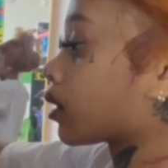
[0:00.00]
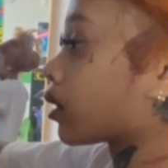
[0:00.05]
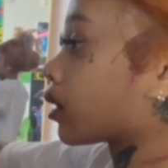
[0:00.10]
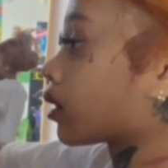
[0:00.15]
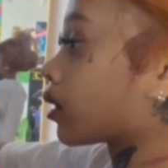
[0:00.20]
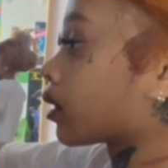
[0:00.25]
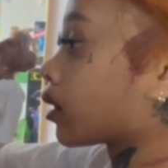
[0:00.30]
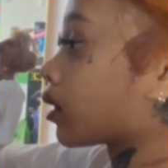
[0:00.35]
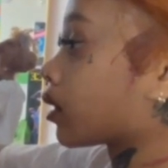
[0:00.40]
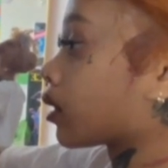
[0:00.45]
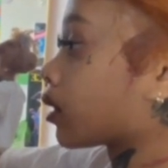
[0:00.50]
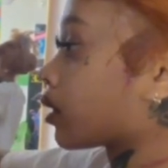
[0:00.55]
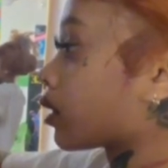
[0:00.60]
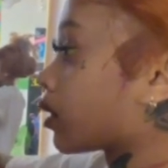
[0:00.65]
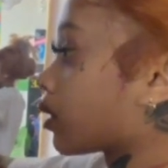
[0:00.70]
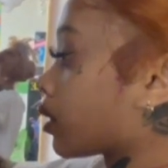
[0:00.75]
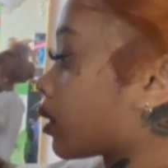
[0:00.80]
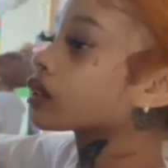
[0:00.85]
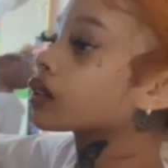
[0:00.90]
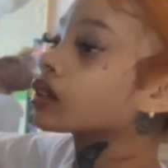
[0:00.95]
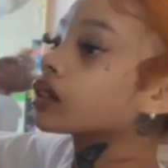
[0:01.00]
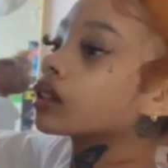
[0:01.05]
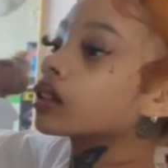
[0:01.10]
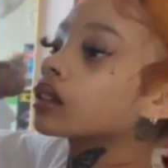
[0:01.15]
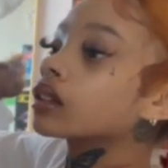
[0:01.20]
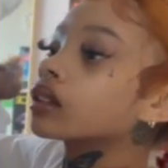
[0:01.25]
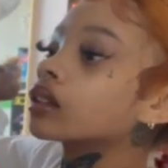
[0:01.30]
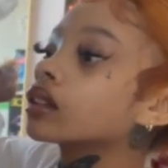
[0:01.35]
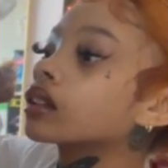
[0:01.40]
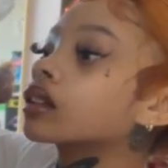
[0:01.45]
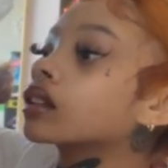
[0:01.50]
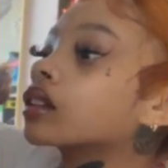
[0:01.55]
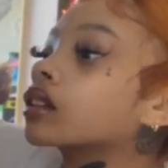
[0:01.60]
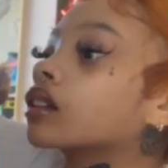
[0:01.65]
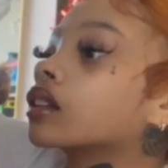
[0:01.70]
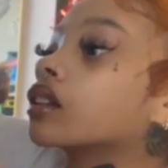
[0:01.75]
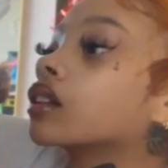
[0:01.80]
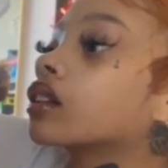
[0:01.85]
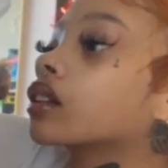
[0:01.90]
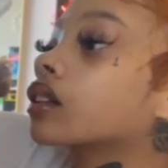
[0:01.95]

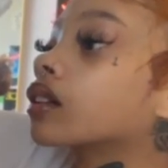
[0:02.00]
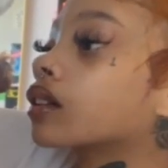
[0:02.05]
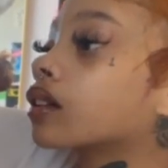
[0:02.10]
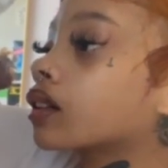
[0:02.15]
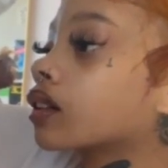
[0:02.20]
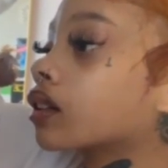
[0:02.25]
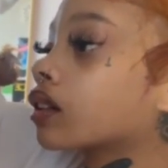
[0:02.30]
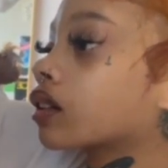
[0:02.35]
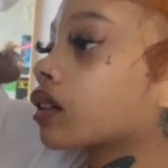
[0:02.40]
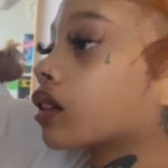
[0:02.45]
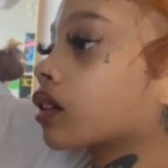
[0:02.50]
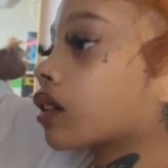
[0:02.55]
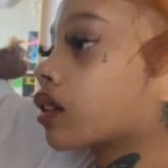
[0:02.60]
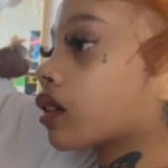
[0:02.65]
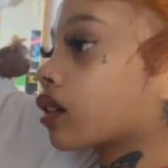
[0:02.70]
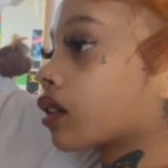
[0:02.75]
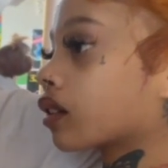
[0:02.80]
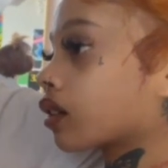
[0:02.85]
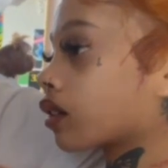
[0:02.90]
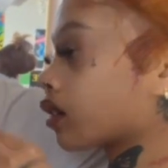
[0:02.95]
Nobody speaks.